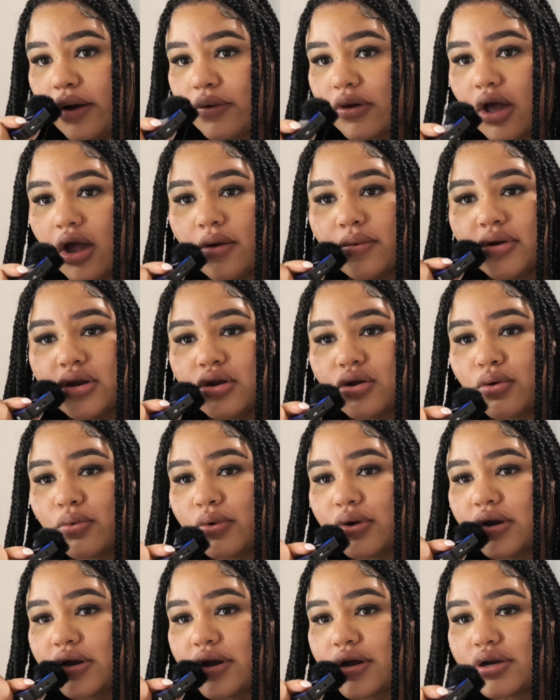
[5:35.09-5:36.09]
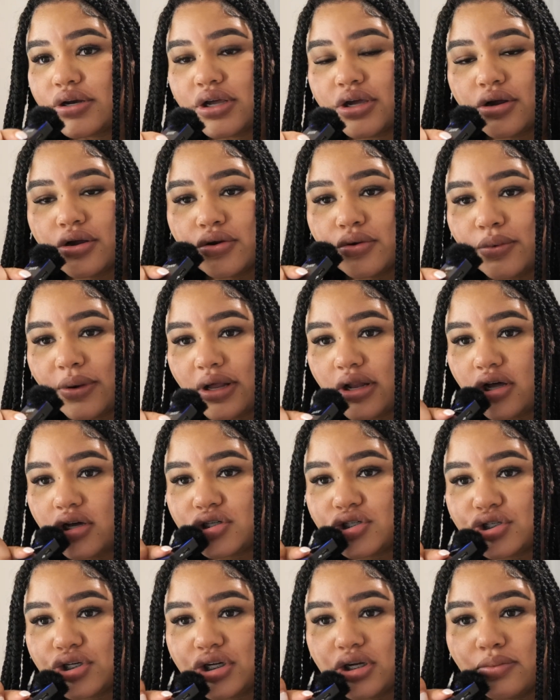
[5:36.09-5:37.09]
You already know we're on here on a weight
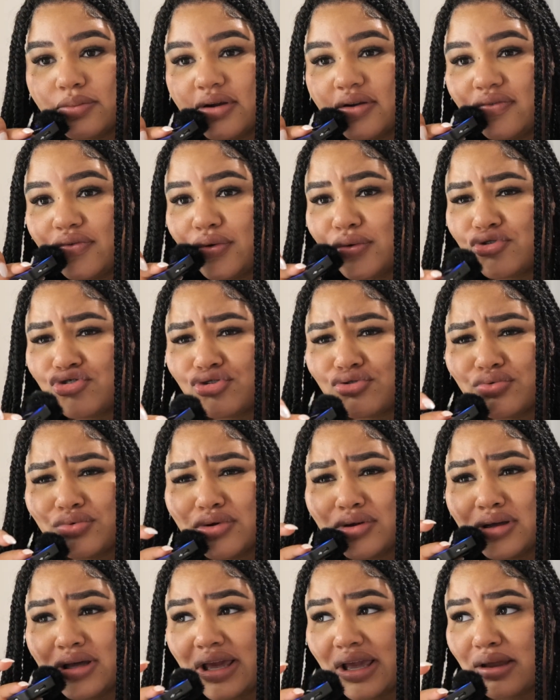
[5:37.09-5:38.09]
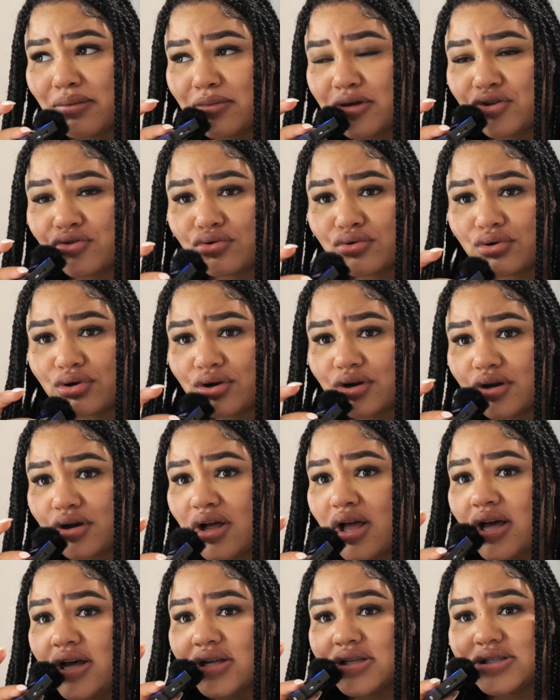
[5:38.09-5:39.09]
loss journey, but if you just want to gain muscle,
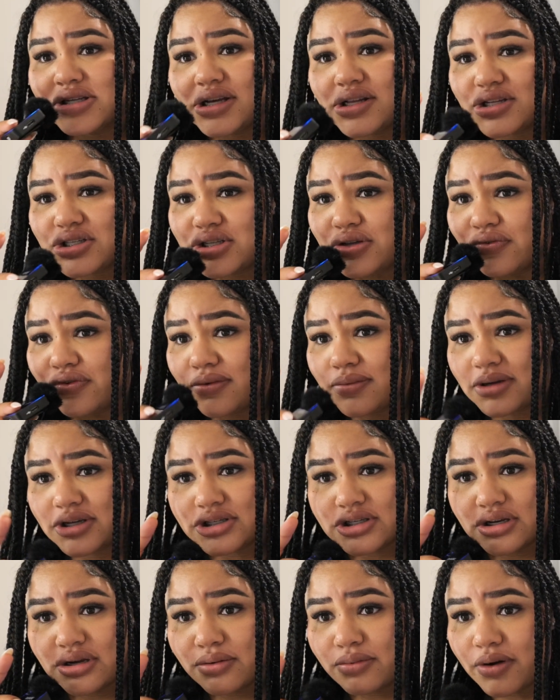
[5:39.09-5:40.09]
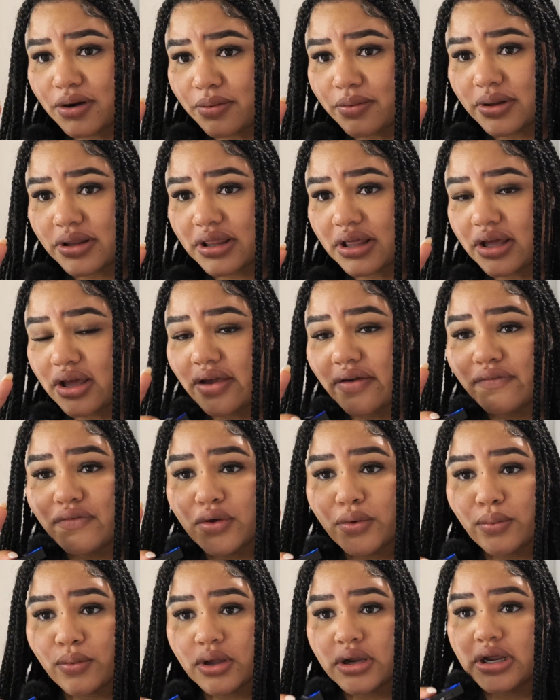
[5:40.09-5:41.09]
girl, take this information and run with it. If
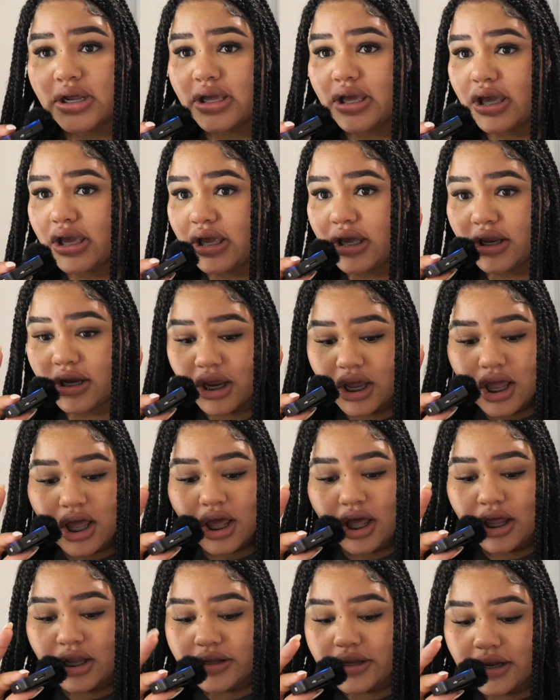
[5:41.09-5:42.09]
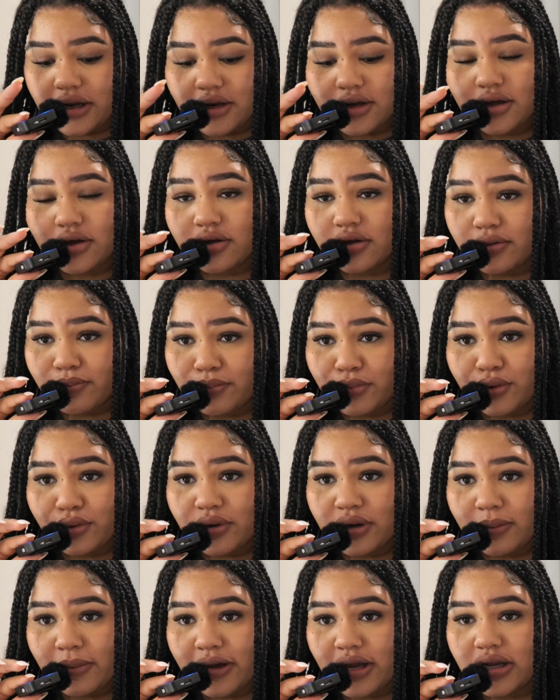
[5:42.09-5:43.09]
you want to gain that little
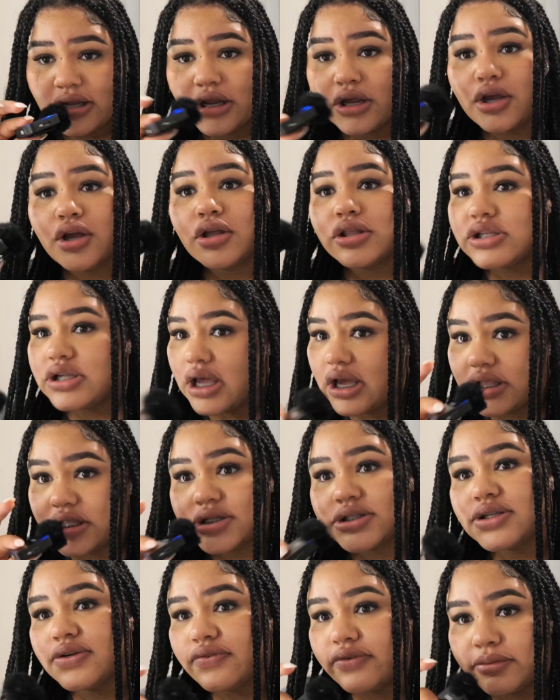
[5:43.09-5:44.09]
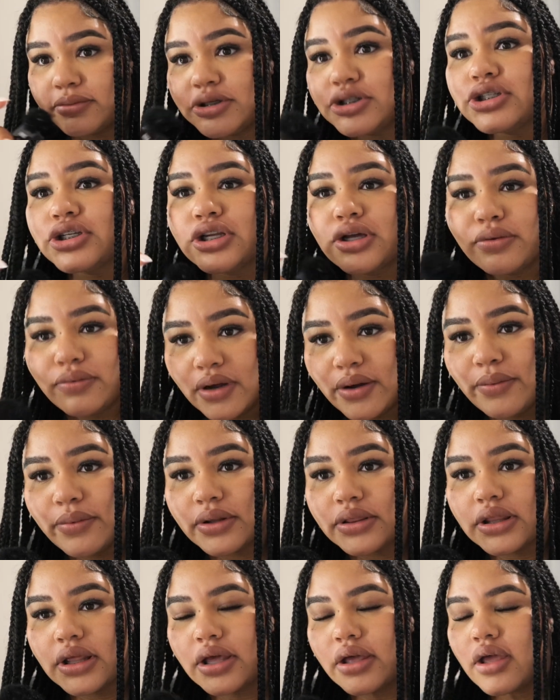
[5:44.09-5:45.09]
booty back there, take this information and run
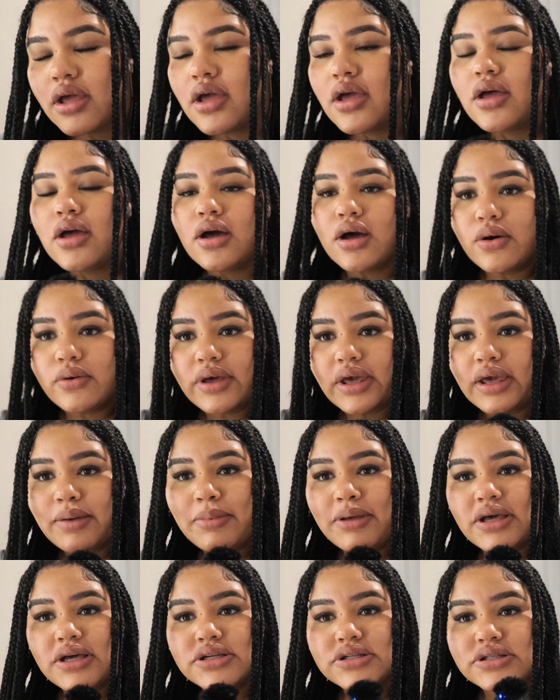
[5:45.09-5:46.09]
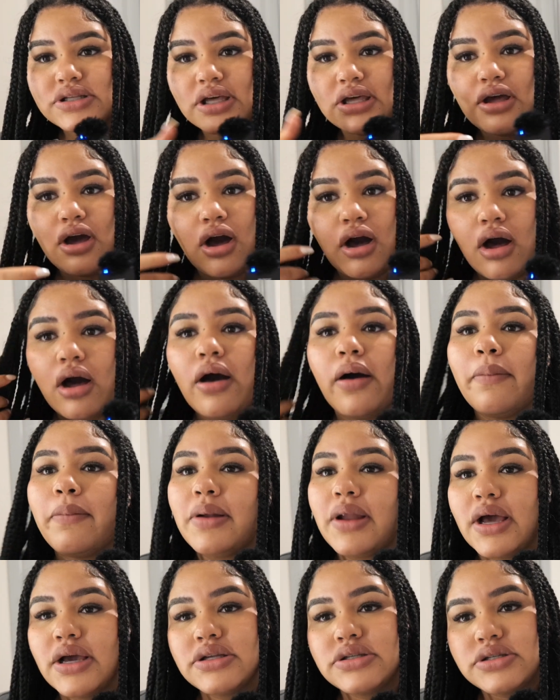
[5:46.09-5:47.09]
with it. Okay, because it all
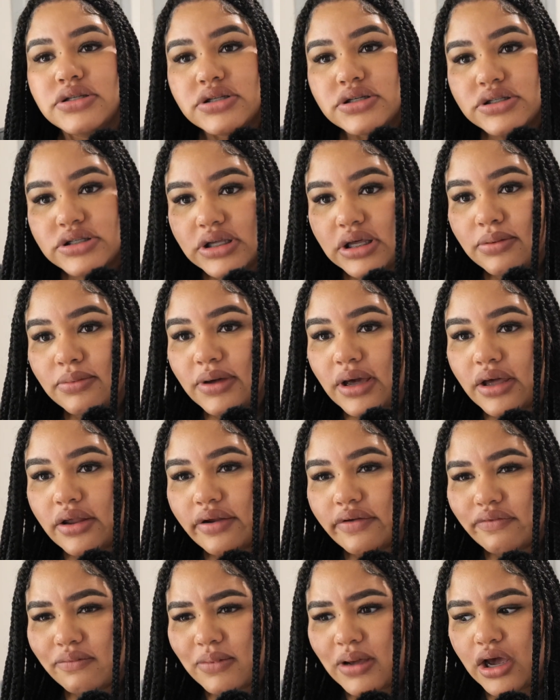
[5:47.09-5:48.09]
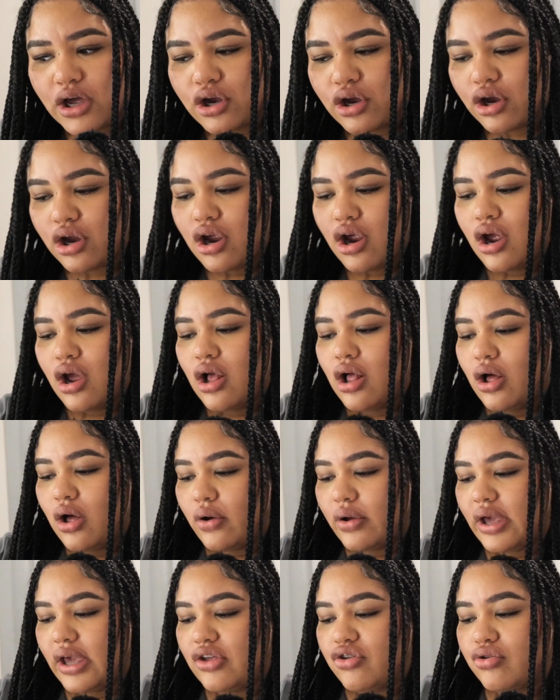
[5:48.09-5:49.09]
applies in the same kind of manner.
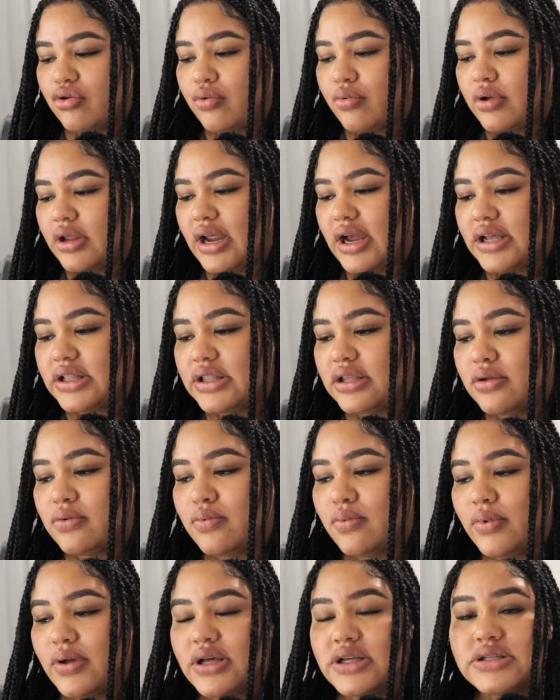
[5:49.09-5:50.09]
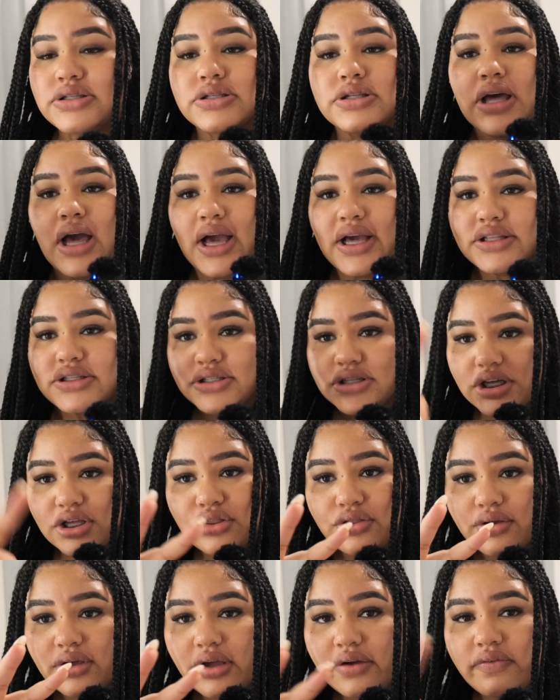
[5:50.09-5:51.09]
Okay, so what I did was I
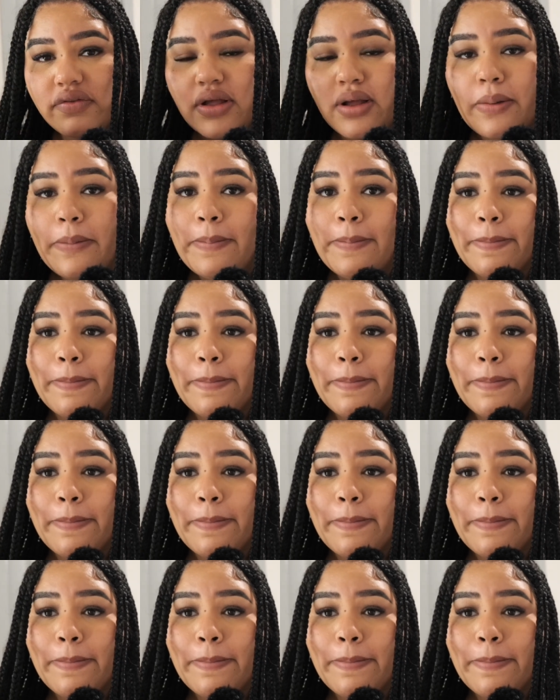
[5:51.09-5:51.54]
took 3 of them.